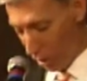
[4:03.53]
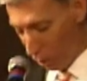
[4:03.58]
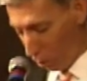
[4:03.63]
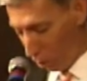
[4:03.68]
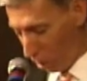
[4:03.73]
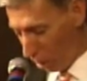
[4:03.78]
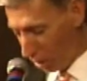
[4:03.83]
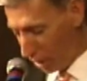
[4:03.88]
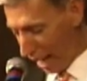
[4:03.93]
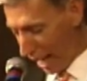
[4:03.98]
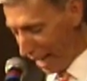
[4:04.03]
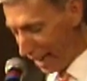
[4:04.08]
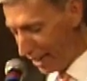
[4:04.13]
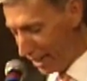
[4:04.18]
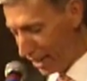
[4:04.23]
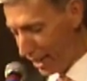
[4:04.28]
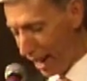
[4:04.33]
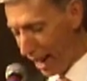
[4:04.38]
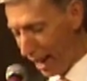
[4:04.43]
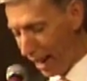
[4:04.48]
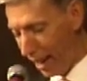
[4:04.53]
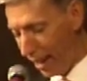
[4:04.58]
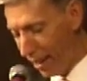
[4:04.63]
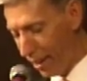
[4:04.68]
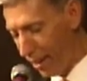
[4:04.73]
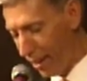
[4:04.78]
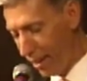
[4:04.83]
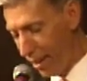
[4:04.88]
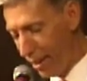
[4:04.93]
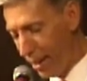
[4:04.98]
of World AIDS Day,
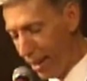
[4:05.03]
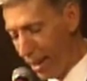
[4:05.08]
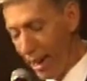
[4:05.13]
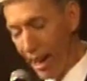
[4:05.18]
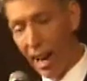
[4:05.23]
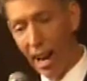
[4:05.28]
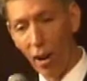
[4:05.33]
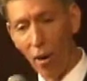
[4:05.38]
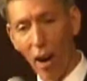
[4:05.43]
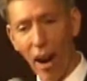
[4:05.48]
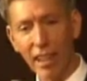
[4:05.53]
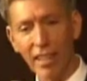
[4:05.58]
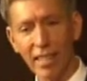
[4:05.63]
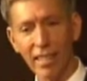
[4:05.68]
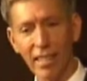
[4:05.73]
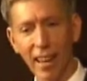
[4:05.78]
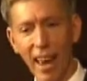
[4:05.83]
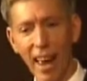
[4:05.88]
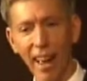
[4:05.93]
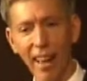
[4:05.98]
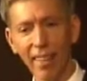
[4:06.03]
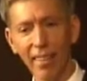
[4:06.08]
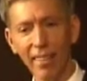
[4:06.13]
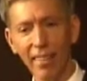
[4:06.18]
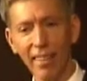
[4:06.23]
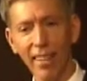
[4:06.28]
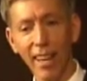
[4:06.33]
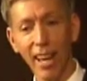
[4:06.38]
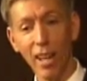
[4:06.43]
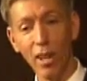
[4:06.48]
here I
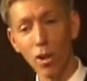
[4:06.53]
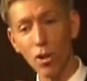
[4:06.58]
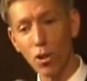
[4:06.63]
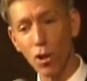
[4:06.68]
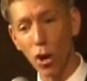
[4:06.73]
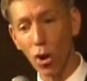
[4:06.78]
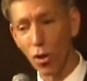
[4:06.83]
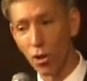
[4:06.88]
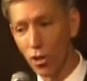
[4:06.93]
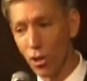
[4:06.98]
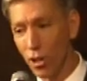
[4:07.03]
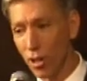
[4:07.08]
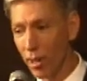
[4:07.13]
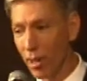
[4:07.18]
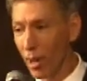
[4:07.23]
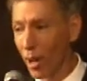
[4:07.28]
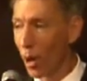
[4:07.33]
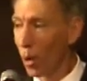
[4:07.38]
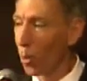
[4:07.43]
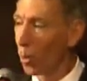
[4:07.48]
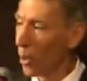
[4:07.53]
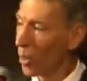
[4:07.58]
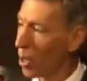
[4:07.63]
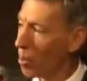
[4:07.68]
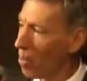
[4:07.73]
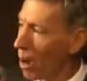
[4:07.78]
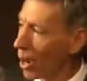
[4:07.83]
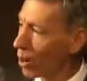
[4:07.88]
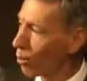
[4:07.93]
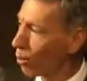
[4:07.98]
stand in a church with a
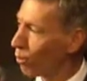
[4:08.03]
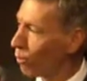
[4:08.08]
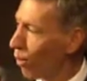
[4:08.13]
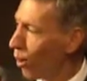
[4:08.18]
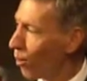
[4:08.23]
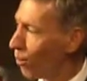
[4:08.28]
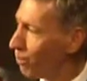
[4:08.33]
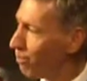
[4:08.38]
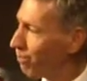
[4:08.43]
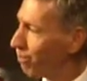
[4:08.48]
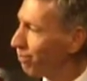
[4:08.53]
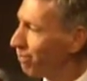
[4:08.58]
microphone.